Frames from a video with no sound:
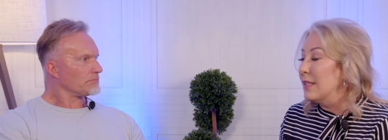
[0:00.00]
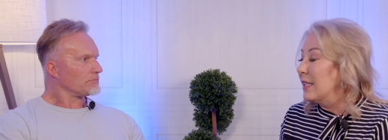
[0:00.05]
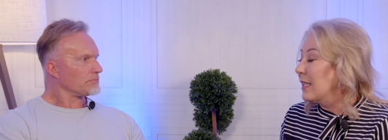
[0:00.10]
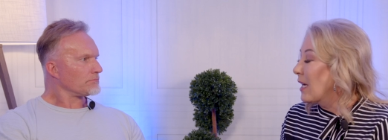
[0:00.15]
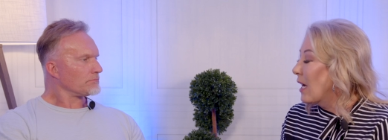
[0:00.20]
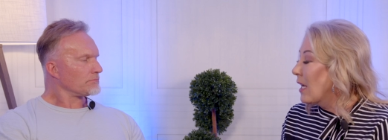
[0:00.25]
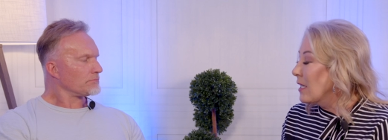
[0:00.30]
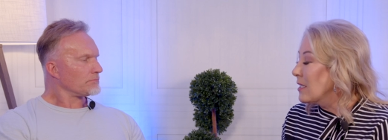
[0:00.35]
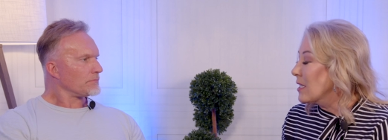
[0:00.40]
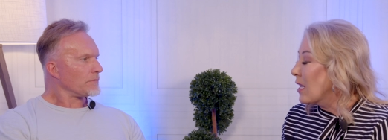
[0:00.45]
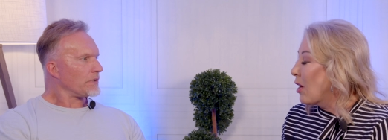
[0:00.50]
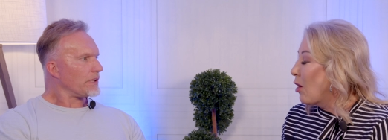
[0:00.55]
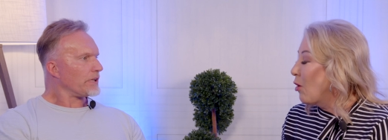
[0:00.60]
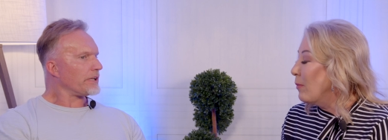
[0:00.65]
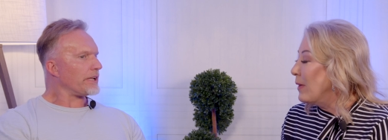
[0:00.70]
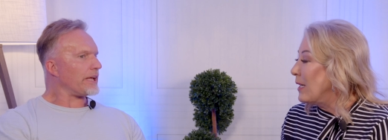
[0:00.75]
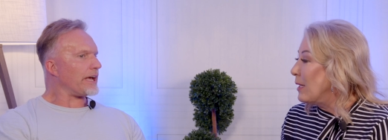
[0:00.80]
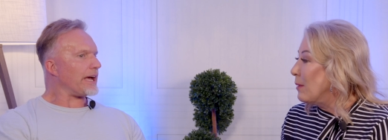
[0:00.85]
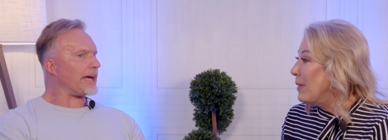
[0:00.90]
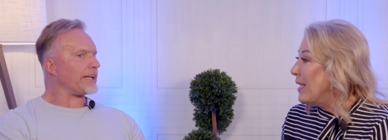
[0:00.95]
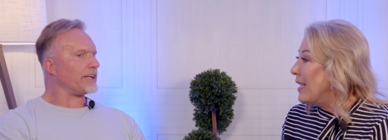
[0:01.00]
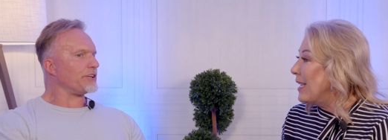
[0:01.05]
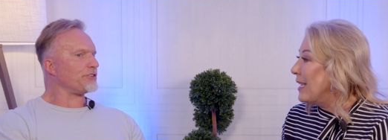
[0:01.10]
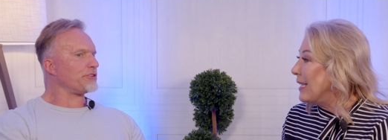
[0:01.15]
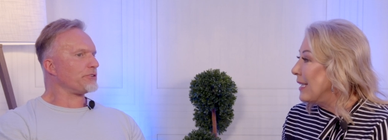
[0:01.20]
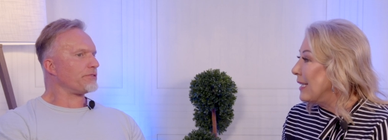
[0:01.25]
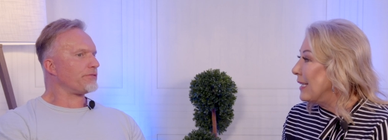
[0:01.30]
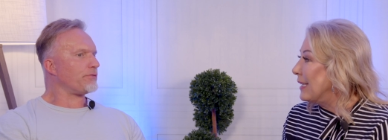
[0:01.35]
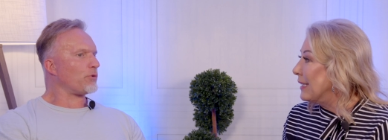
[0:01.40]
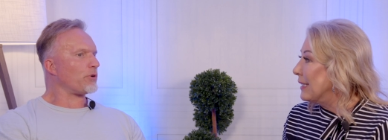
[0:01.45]
Speaker 1: that God's called me now, to how be? Did
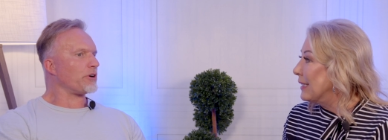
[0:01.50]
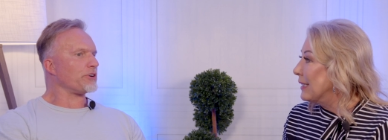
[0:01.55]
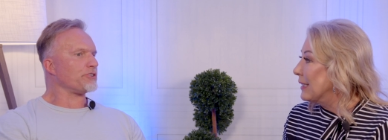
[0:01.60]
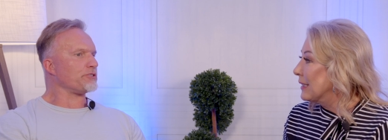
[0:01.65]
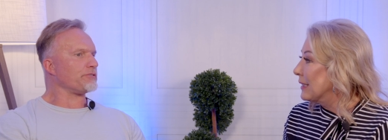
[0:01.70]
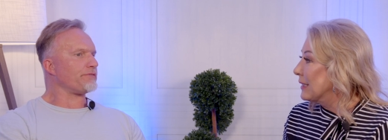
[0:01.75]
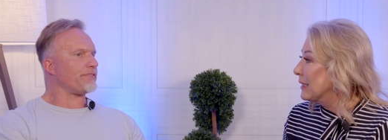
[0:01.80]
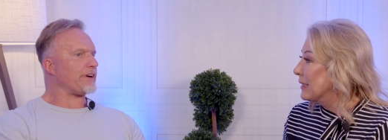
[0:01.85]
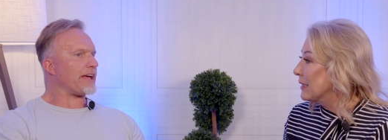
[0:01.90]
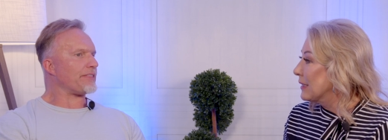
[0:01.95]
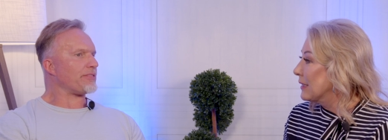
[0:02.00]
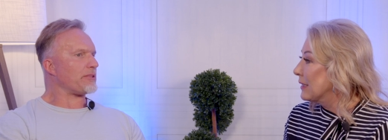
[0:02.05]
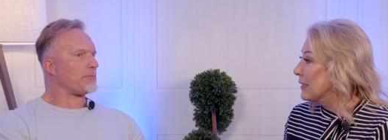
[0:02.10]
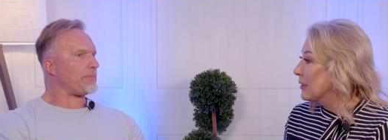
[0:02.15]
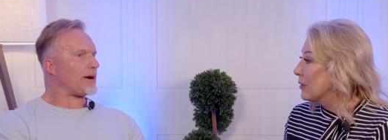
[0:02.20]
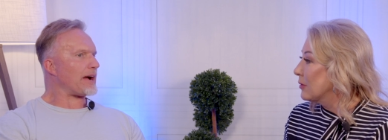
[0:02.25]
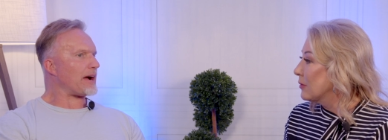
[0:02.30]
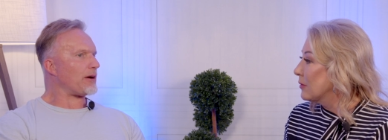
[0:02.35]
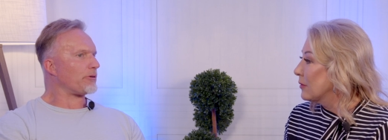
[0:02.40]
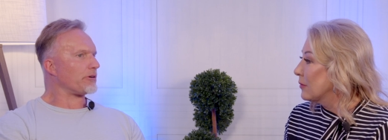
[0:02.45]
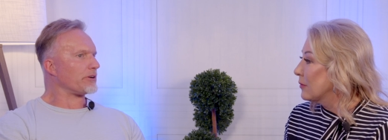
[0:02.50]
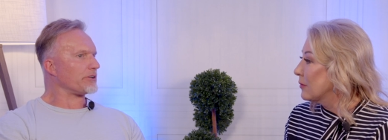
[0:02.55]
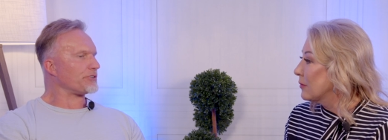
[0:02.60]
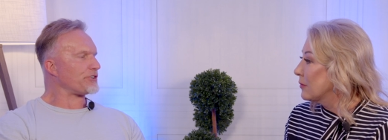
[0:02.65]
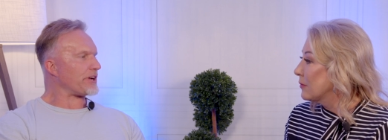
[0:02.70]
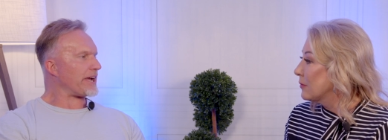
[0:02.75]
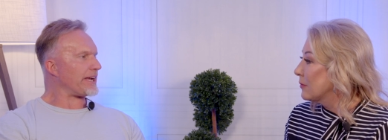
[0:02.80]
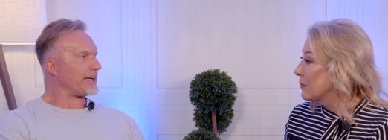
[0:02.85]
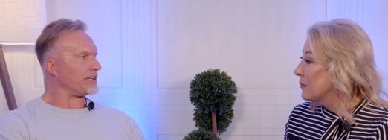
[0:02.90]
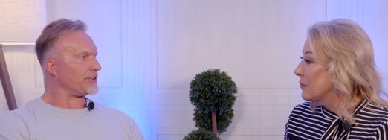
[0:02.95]
you, where
Speaker 2: did you find the power to
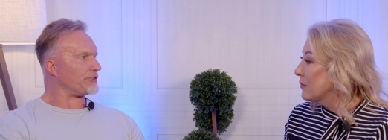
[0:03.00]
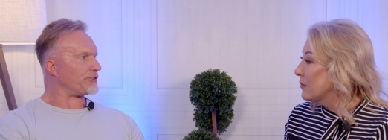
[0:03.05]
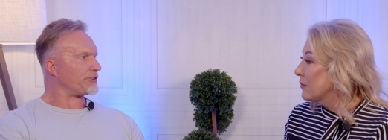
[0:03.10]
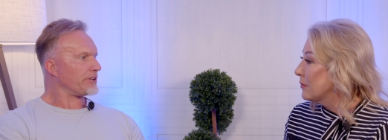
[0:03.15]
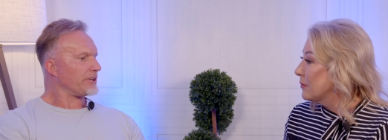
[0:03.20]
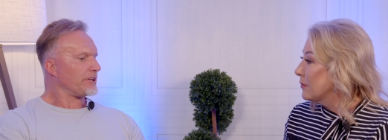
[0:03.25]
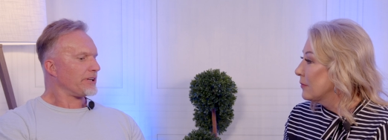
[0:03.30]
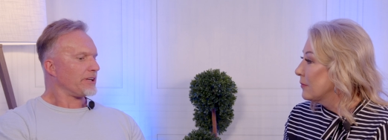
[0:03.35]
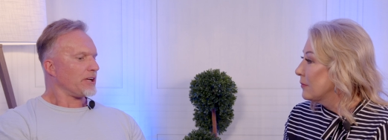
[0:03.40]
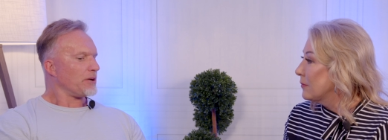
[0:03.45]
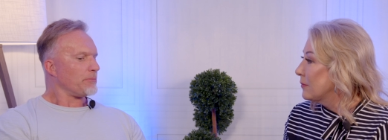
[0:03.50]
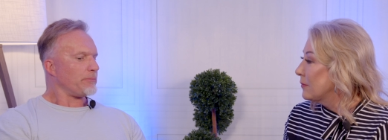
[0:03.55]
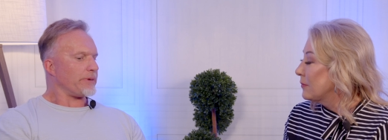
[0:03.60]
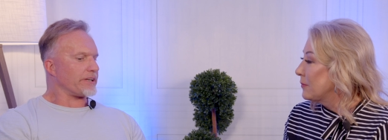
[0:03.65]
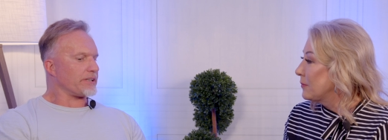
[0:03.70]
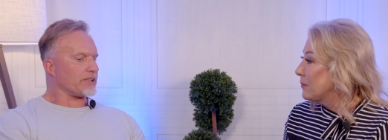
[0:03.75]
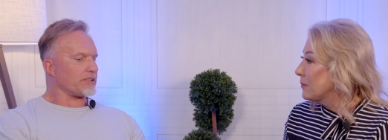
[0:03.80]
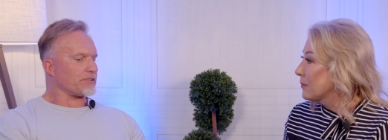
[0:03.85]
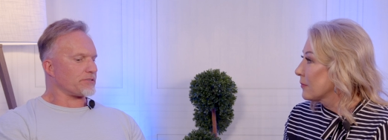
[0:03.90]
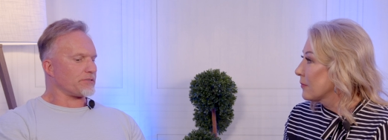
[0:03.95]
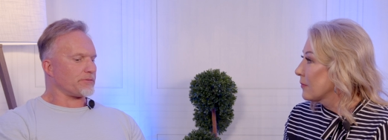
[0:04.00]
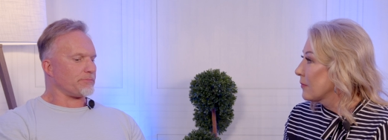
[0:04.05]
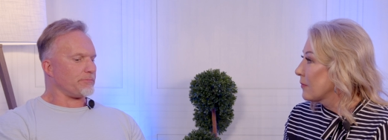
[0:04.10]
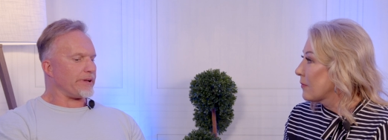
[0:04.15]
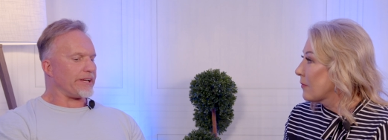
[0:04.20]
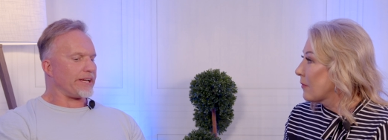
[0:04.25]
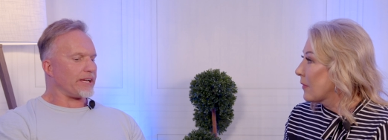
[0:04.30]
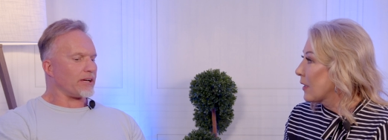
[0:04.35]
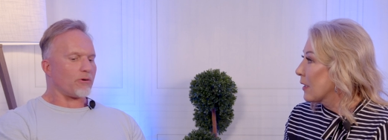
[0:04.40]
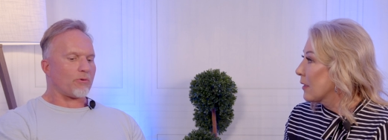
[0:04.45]
change? Because
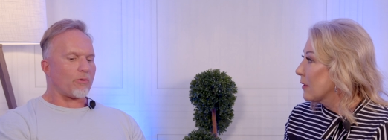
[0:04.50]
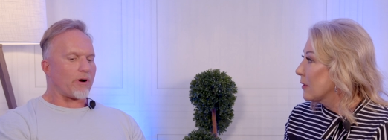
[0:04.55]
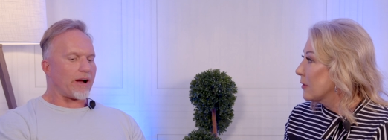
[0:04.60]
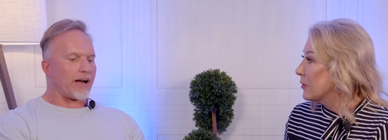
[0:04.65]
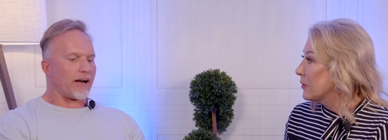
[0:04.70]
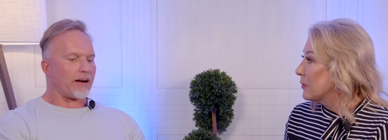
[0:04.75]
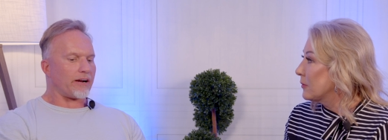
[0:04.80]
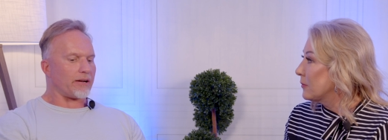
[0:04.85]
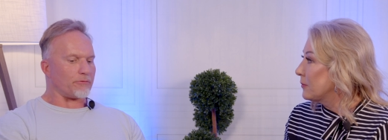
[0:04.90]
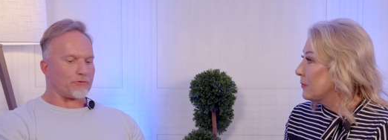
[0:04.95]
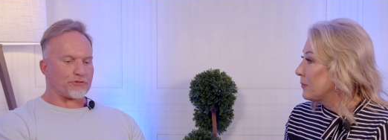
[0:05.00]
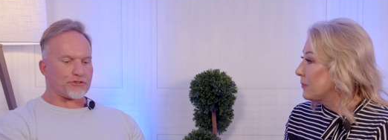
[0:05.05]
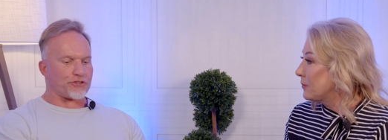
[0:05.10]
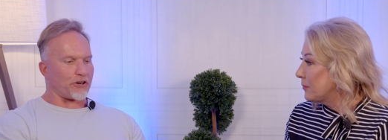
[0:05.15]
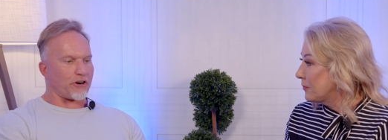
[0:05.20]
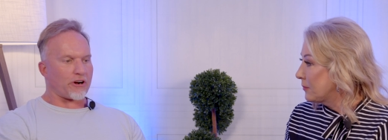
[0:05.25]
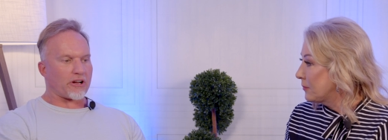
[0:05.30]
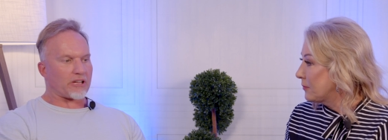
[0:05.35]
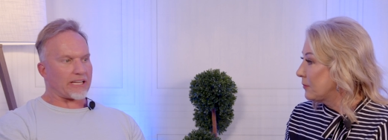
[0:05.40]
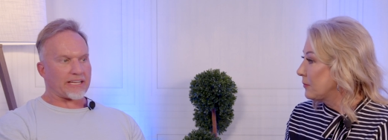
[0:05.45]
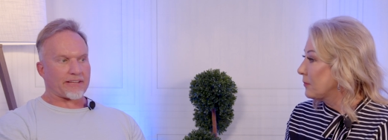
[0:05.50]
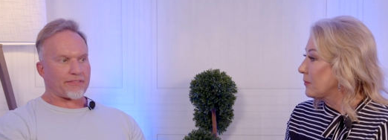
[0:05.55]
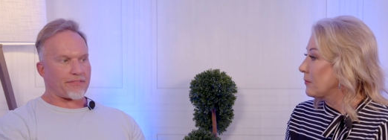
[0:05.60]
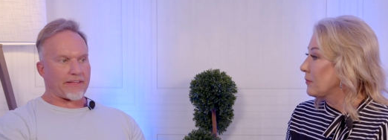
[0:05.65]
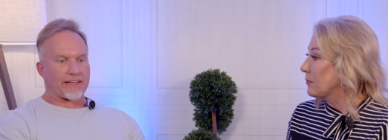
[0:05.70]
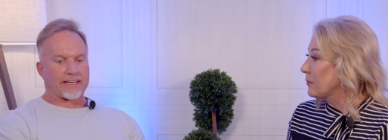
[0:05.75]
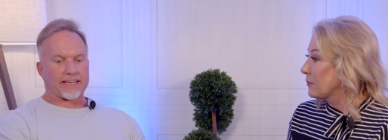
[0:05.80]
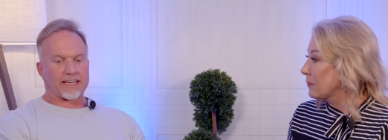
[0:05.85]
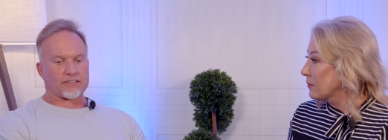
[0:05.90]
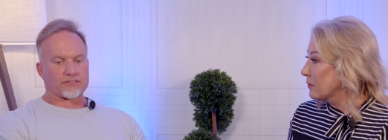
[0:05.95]
being aware and journaling
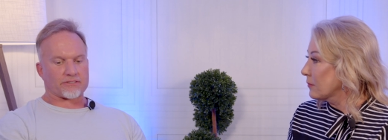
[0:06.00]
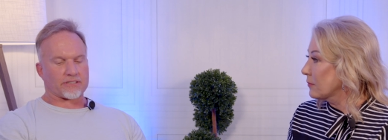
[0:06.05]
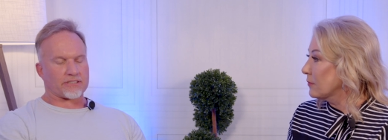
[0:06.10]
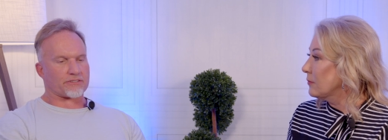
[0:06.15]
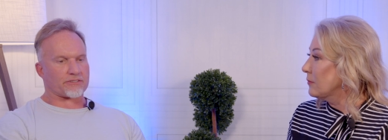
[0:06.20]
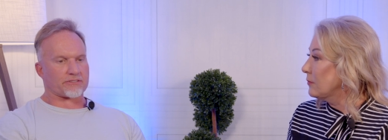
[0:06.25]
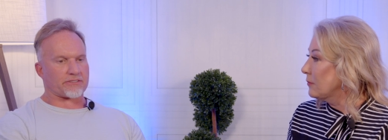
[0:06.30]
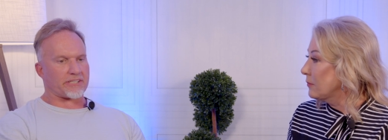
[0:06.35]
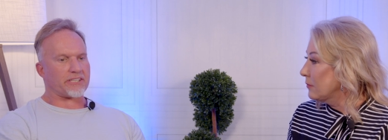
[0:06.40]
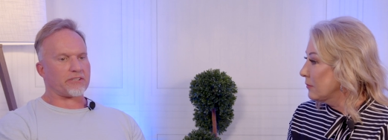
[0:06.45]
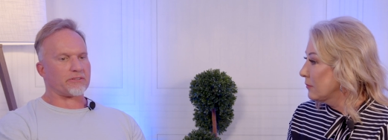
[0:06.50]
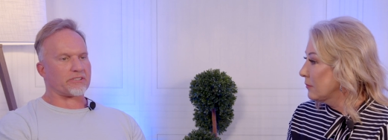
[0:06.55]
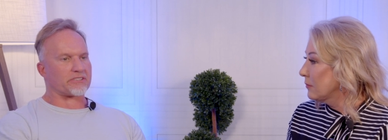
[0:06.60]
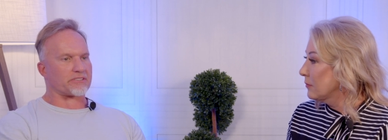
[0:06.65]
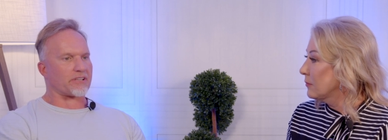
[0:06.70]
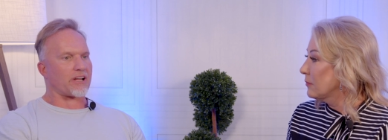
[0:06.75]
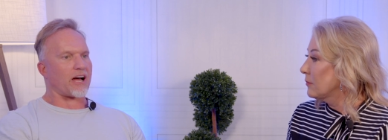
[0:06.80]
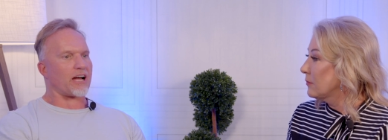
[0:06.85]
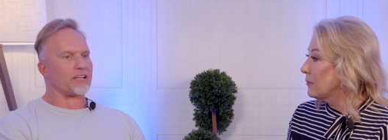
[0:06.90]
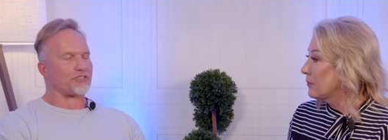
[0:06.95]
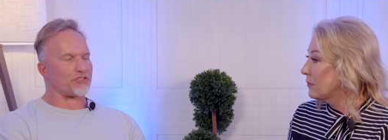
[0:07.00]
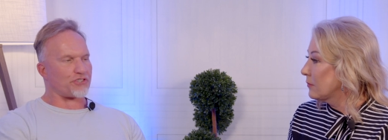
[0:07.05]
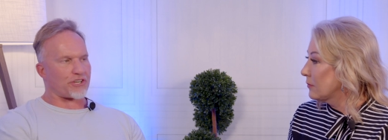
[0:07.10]
things, and it still is not